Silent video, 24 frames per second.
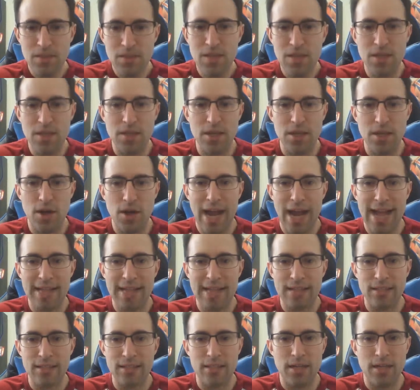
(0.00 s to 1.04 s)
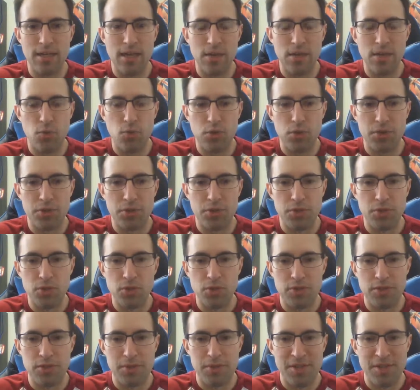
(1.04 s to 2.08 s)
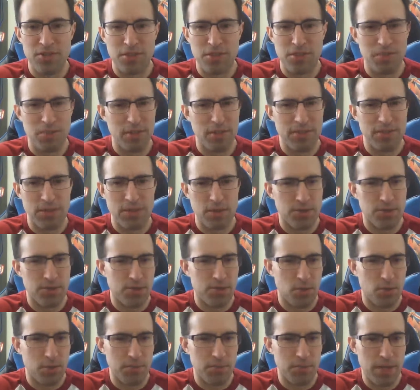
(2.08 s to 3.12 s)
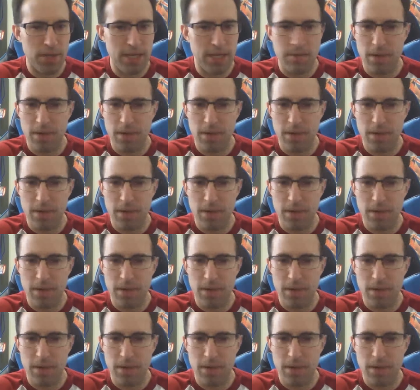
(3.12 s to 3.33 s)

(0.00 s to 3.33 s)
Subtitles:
they're adding, with the new expansion, I believe it's called Stormblood.